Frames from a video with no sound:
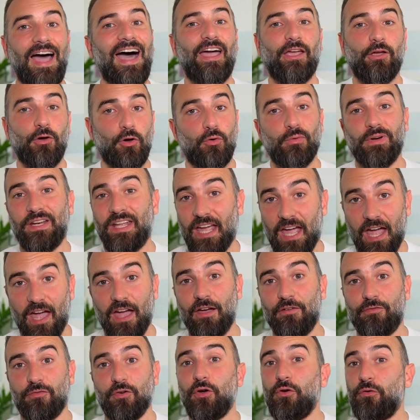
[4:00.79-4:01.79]
I already
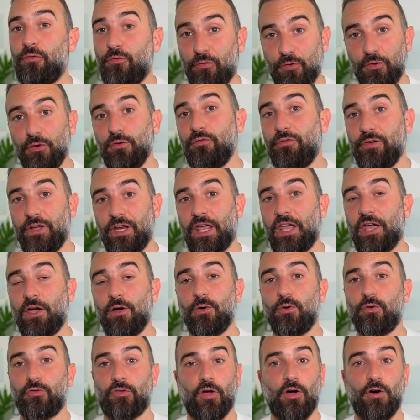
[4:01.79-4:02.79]
have a few
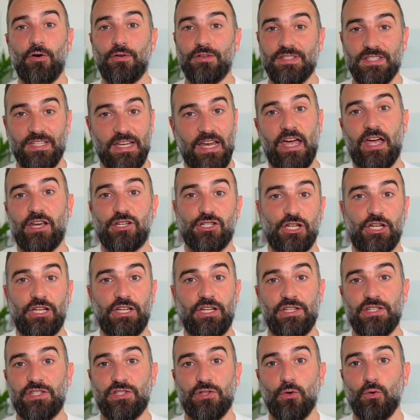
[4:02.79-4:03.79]
videos on slash
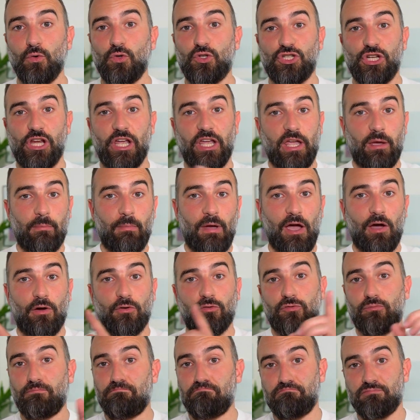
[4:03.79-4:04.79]
E, so check them
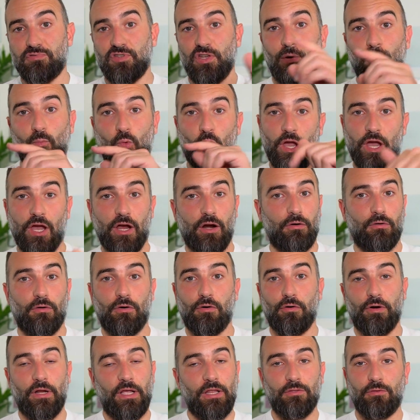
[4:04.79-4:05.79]
out somewhere
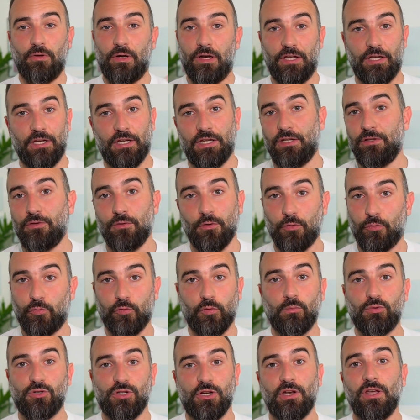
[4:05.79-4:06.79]
or in the link in the
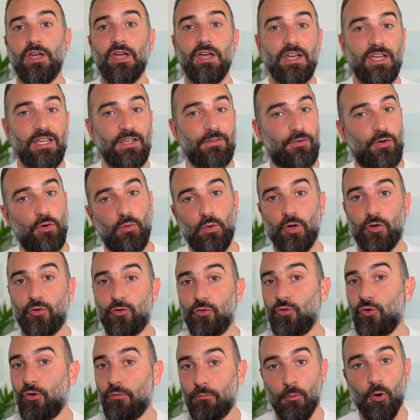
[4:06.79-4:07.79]
description if you want
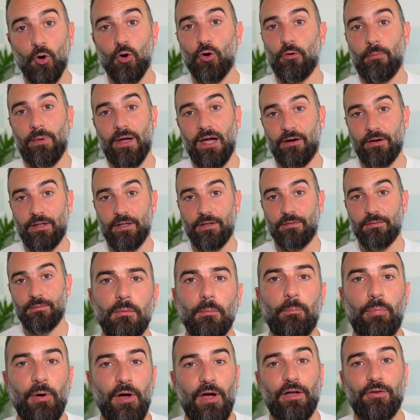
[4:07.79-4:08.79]
to know more about it.
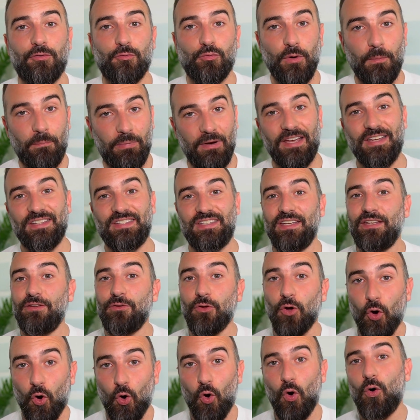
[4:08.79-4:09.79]
But replacing
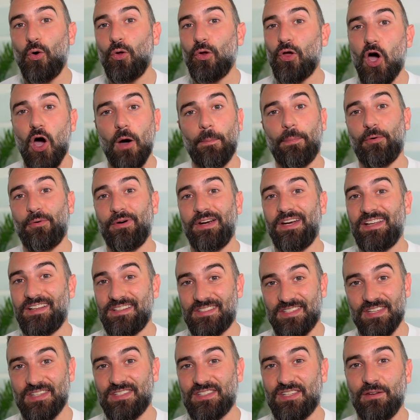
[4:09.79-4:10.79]
the whole operating
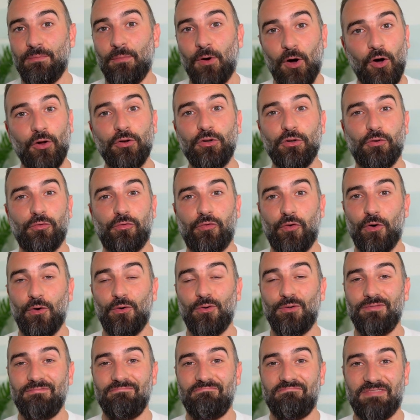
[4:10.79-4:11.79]
system on your
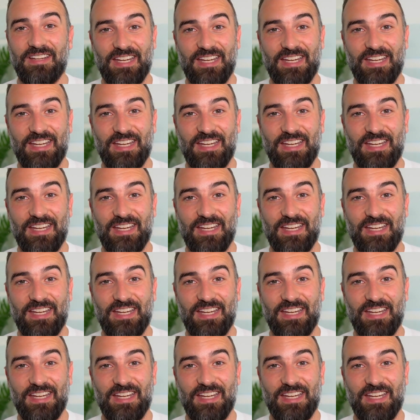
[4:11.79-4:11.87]
phone